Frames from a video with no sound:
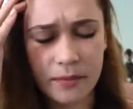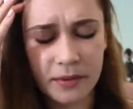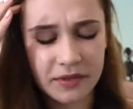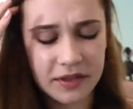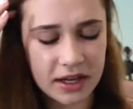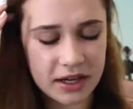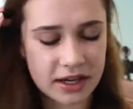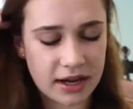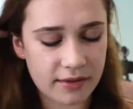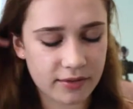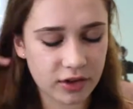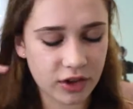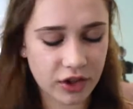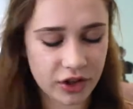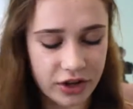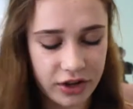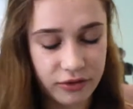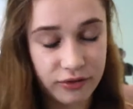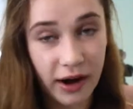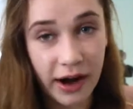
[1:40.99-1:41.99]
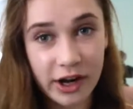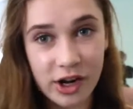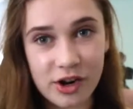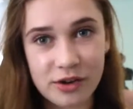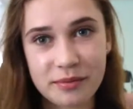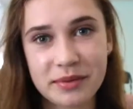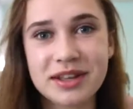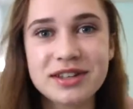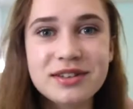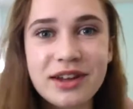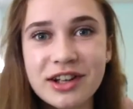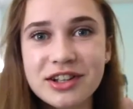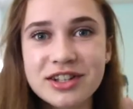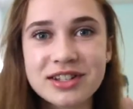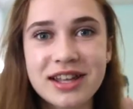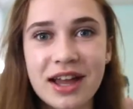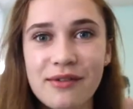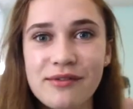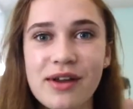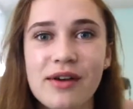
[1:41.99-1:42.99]
but they never look right on me, so I
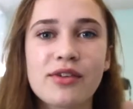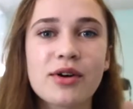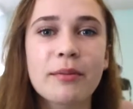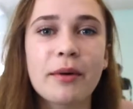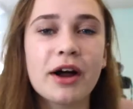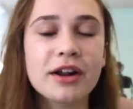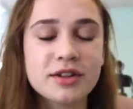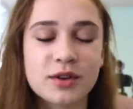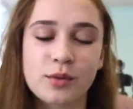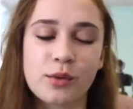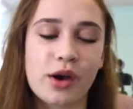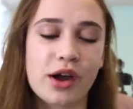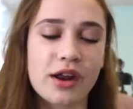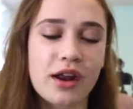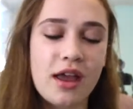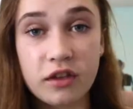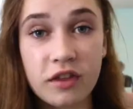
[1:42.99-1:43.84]
just have never bought one.